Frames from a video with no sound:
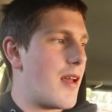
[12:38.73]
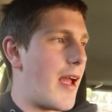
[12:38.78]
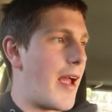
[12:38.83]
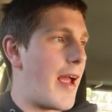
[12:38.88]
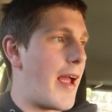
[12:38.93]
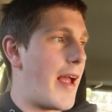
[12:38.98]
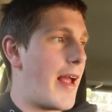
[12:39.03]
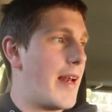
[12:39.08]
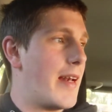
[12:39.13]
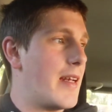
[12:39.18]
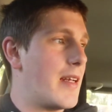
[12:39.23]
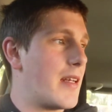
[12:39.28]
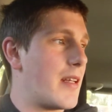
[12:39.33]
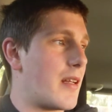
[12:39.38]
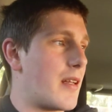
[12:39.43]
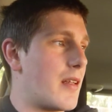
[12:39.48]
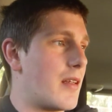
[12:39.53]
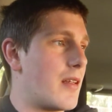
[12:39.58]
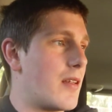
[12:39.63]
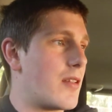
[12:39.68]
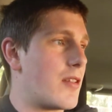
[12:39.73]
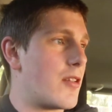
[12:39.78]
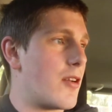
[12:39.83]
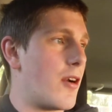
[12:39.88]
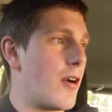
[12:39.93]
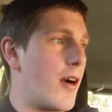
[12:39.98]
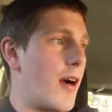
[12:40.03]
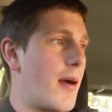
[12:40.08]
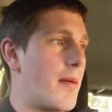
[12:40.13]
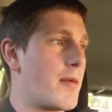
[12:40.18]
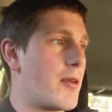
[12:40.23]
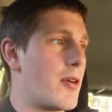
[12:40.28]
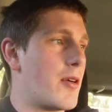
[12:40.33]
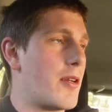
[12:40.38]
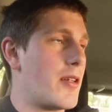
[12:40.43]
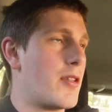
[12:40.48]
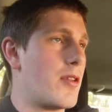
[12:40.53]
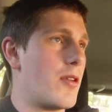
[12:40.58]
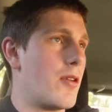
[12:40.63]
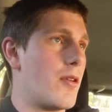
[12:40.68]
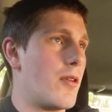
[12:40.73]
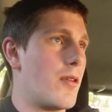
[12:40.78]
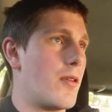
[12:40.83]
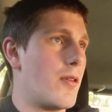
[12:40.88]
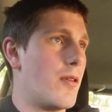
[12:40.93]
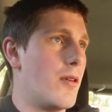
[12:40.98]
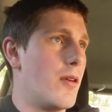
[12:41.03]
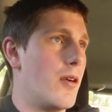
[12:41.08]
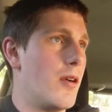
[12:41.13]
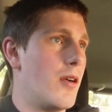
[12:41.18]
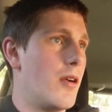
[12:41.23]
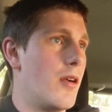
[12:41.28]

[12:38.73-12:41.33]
And so I'm going to